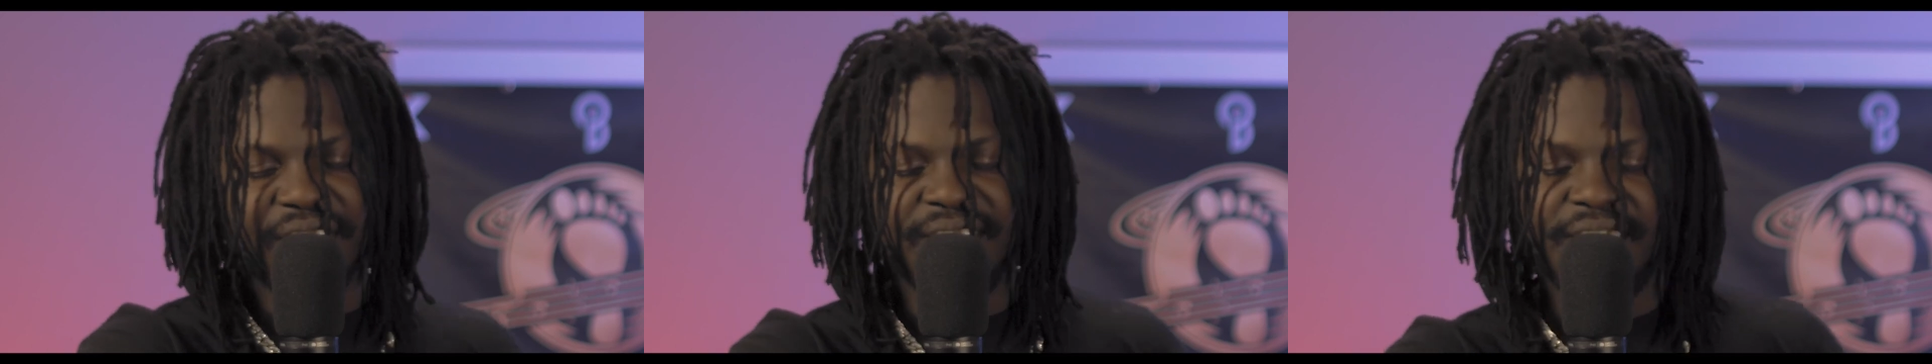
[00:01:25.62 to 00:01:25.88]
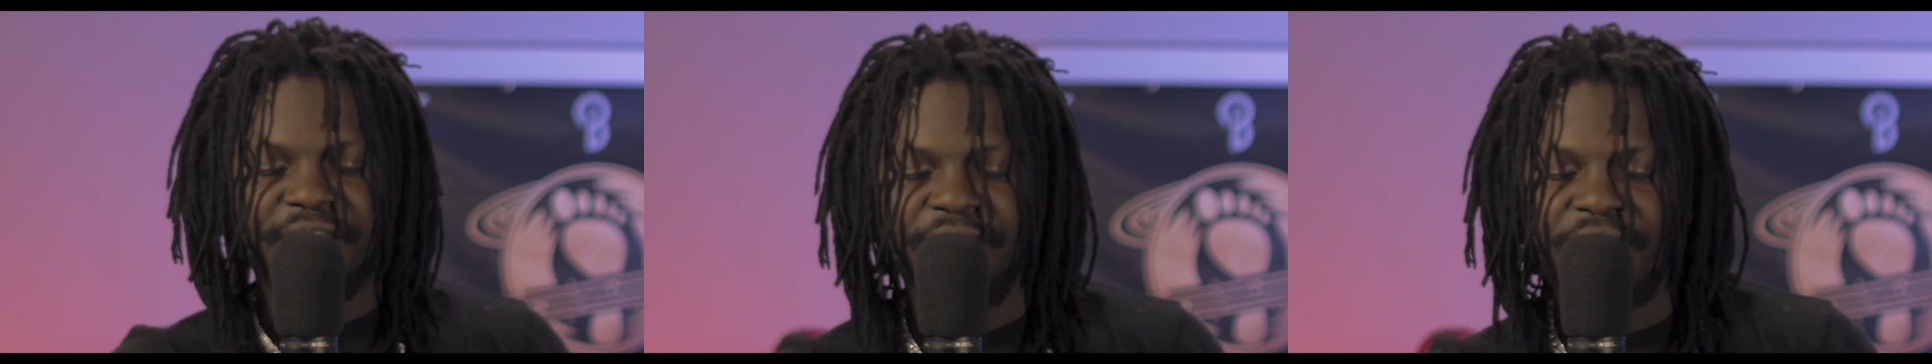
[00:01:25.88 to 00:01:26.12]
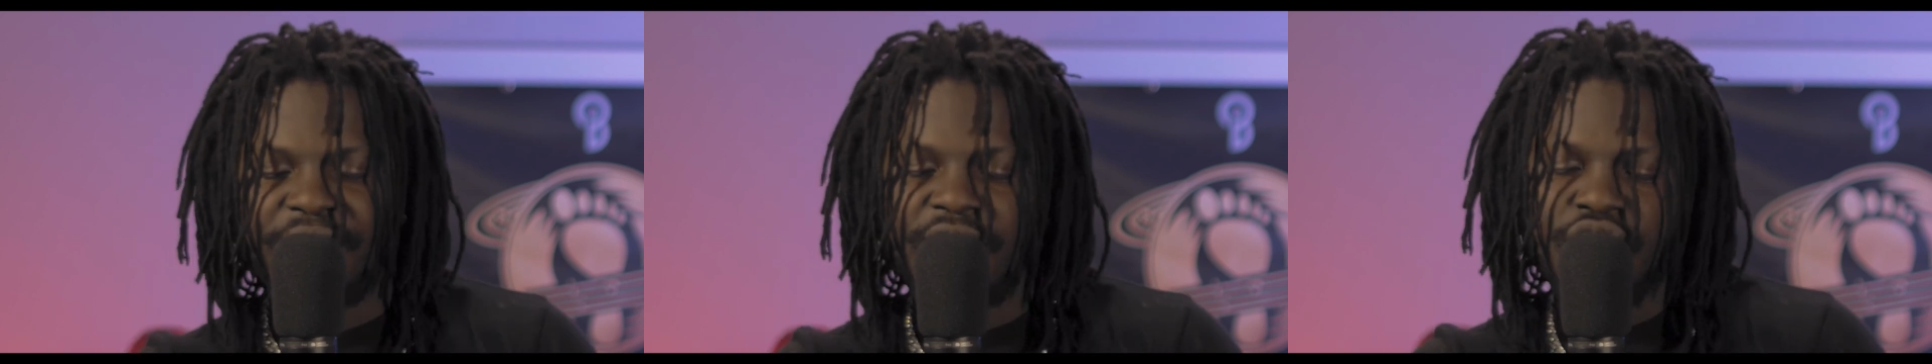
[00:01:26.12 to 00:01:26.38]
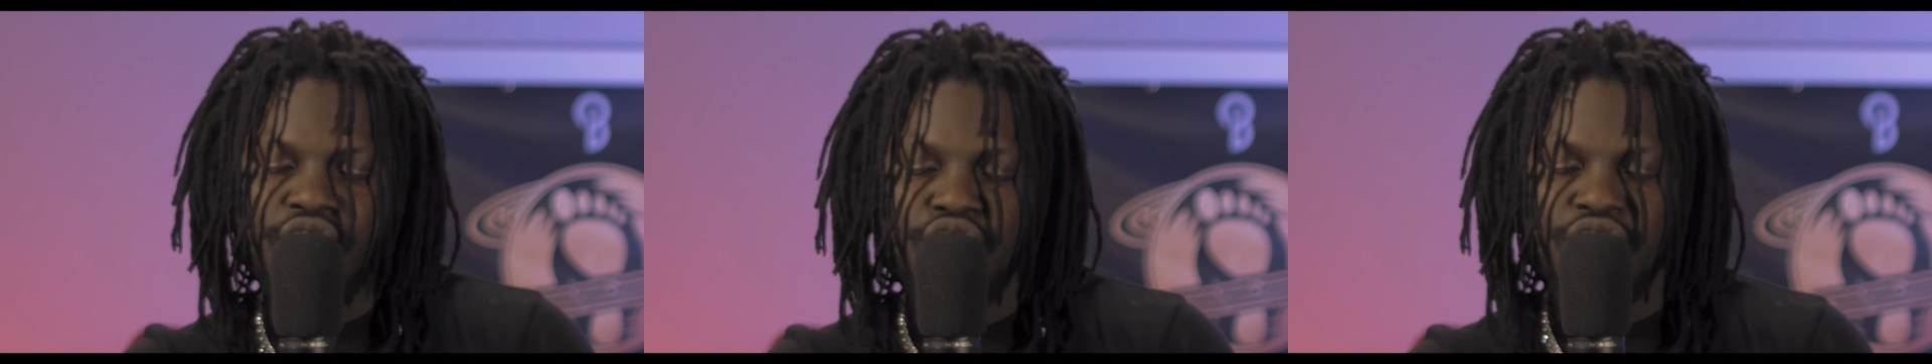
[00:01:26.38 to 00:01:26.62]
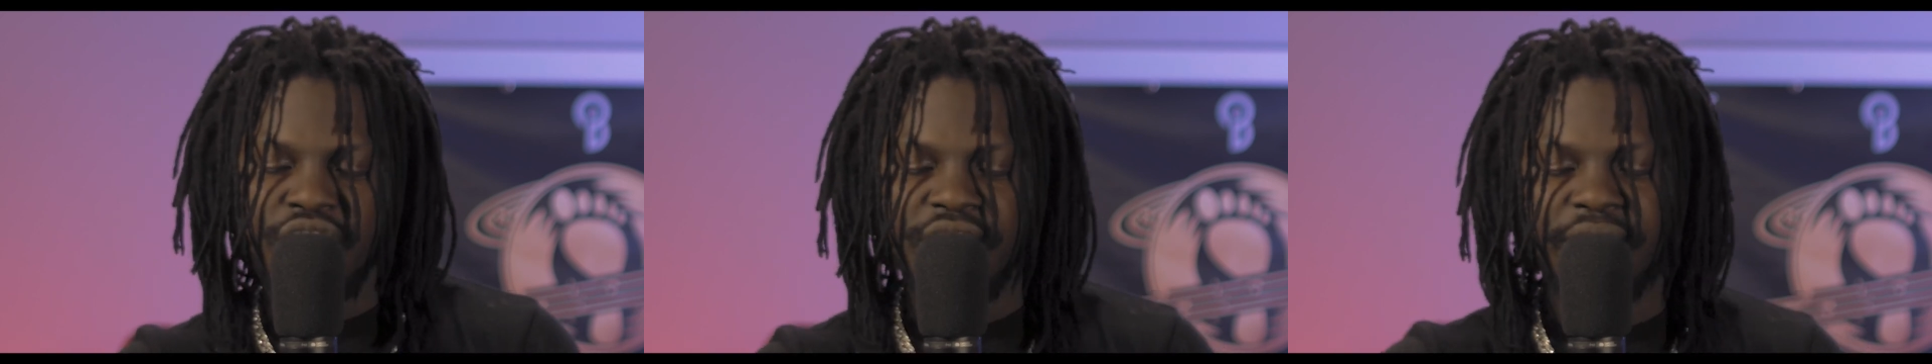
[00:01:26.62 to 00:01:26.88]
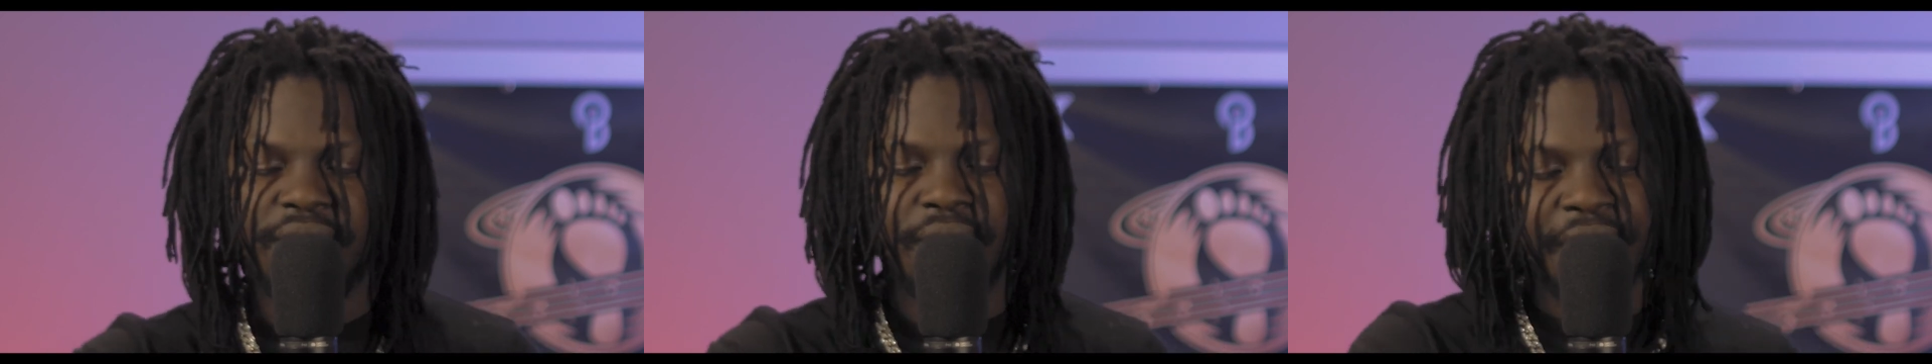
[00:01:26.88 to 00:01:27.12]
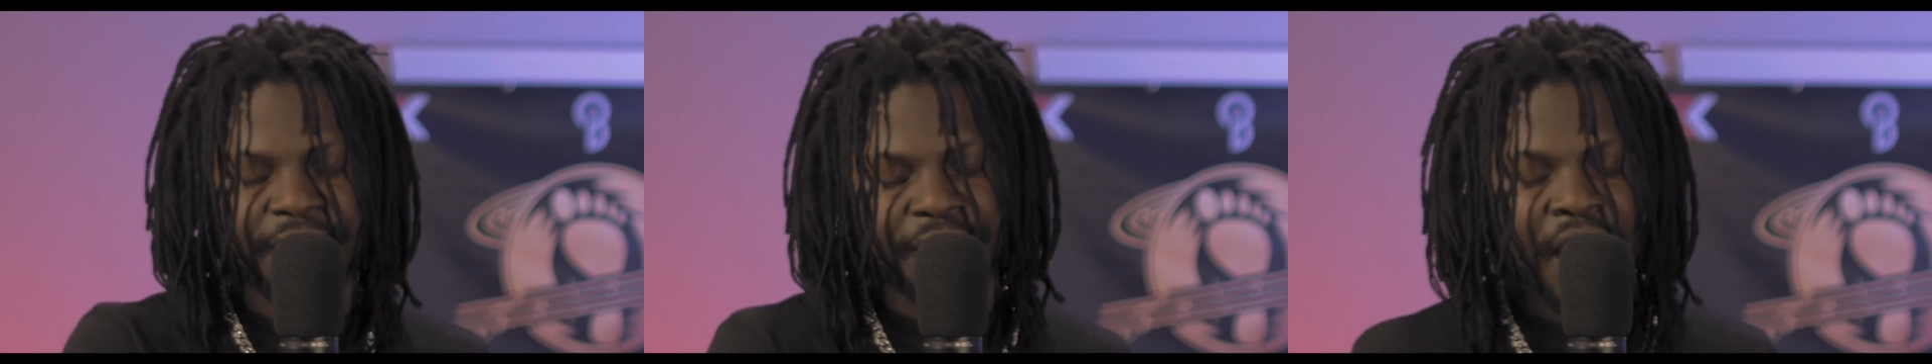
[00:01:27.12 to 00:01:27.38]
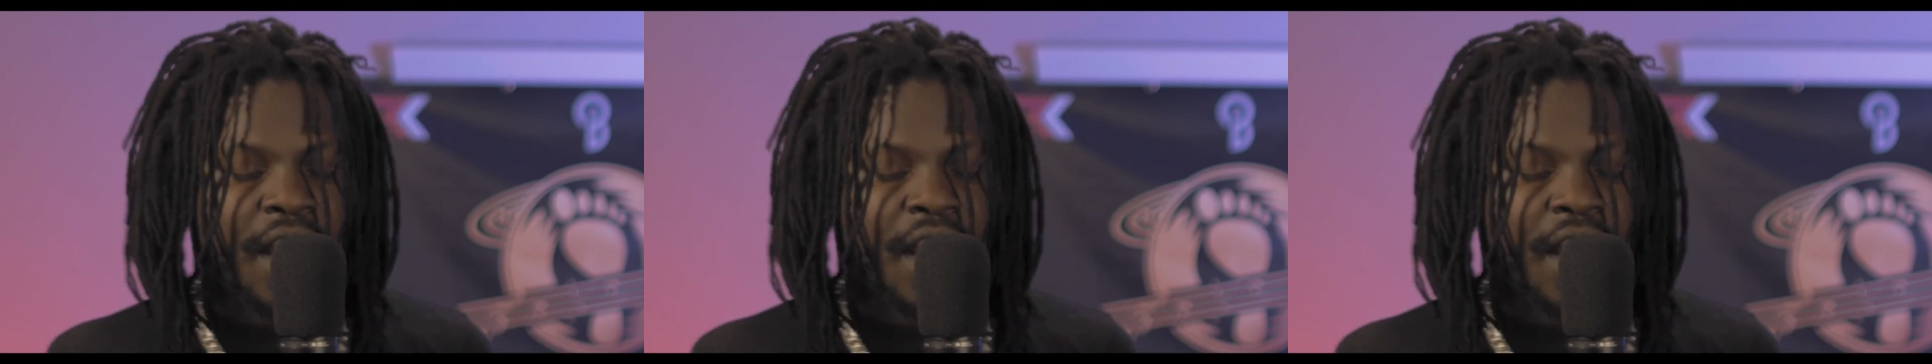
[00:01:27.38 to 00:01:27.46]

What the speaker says: stiff and you no need lift.